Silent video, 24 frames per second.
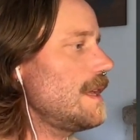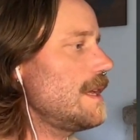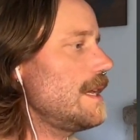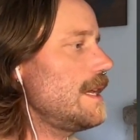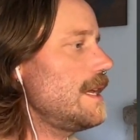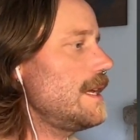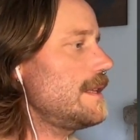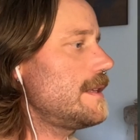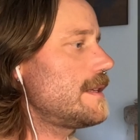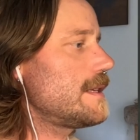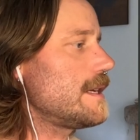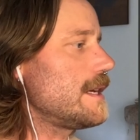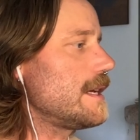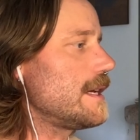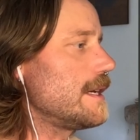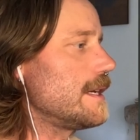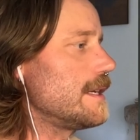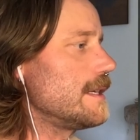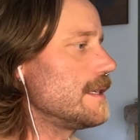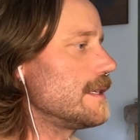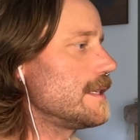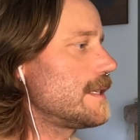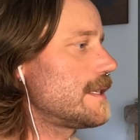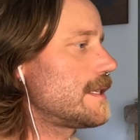it
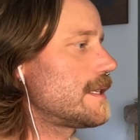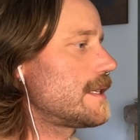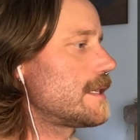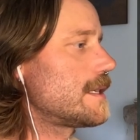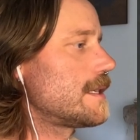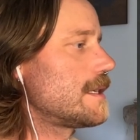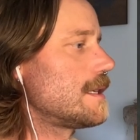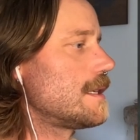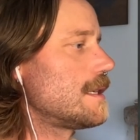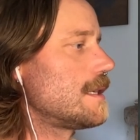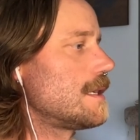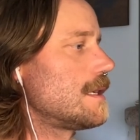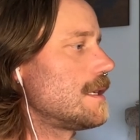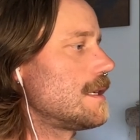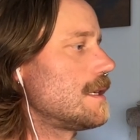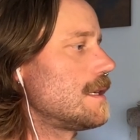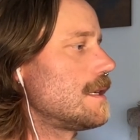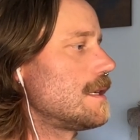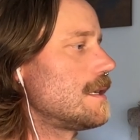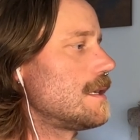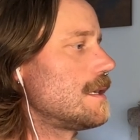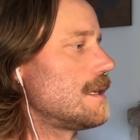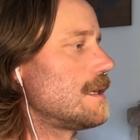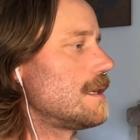is
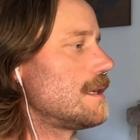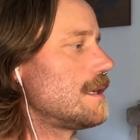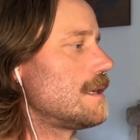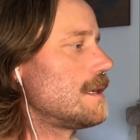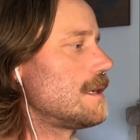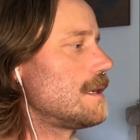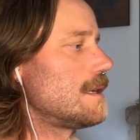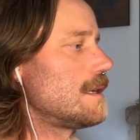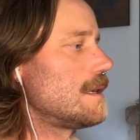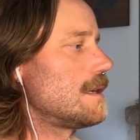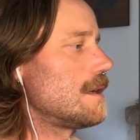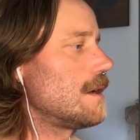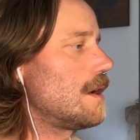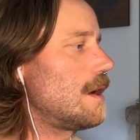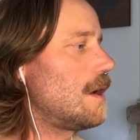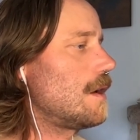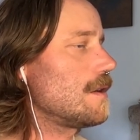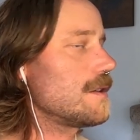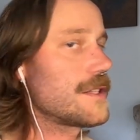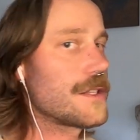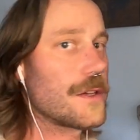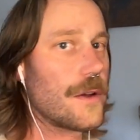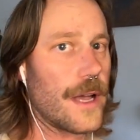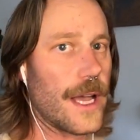
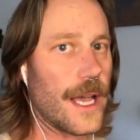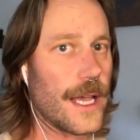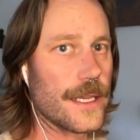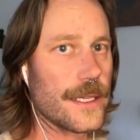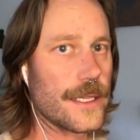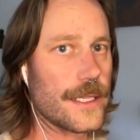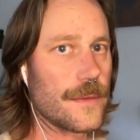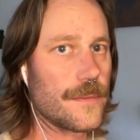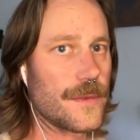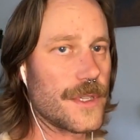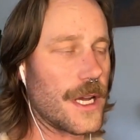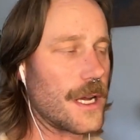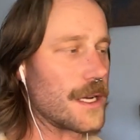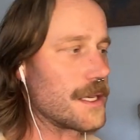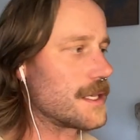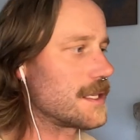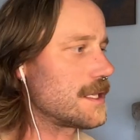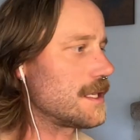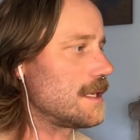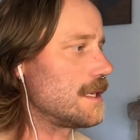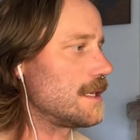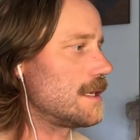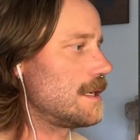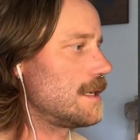also has some
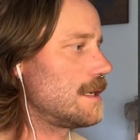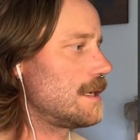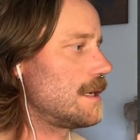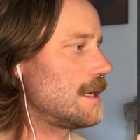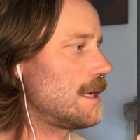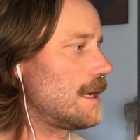tungsten